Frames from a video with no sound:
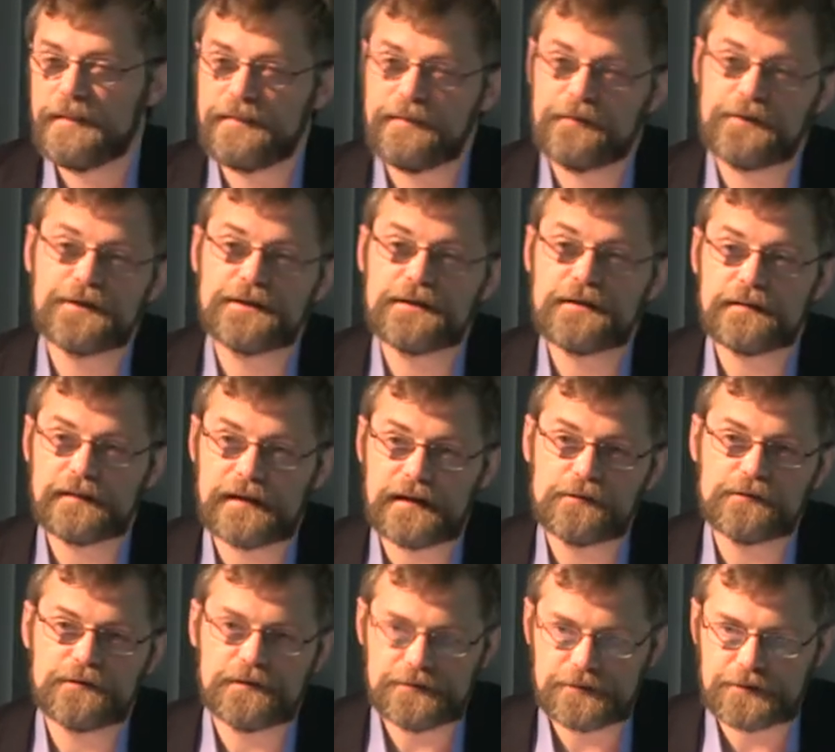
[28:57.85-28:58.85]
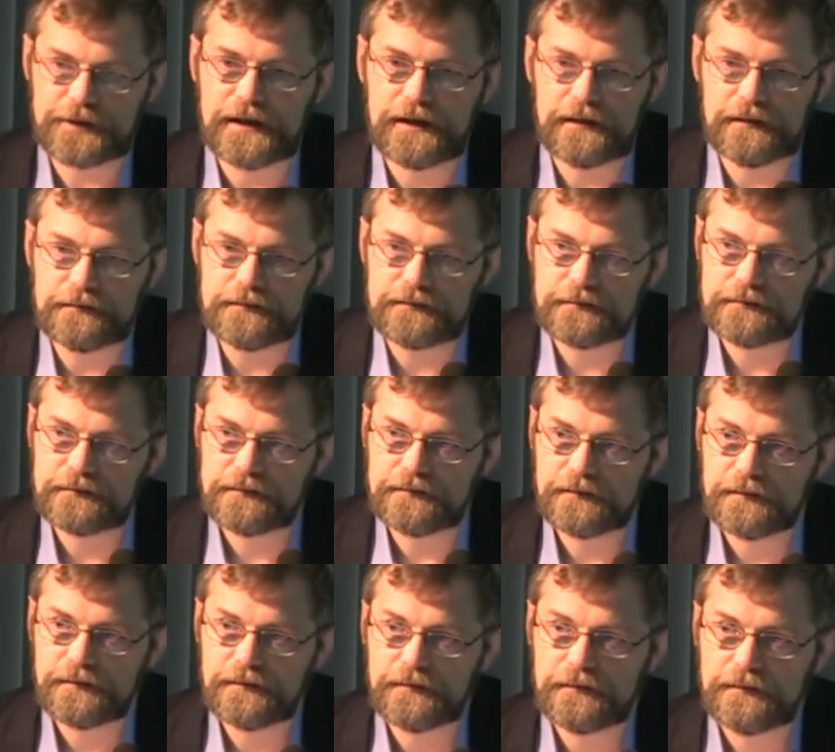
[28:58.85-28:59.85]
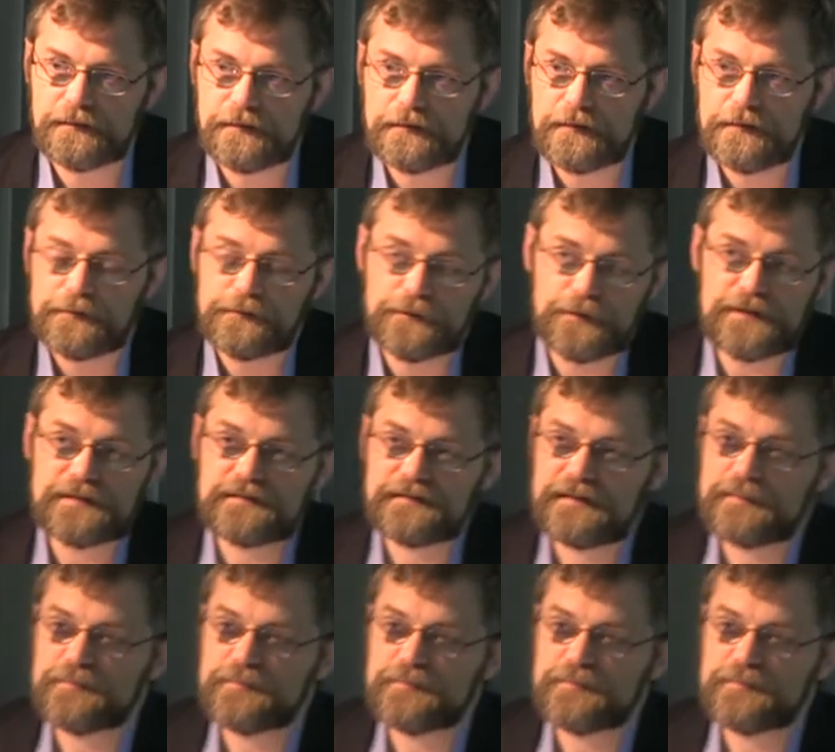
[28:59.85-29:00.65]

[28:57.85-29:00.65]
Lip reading: 30,000 trials. So it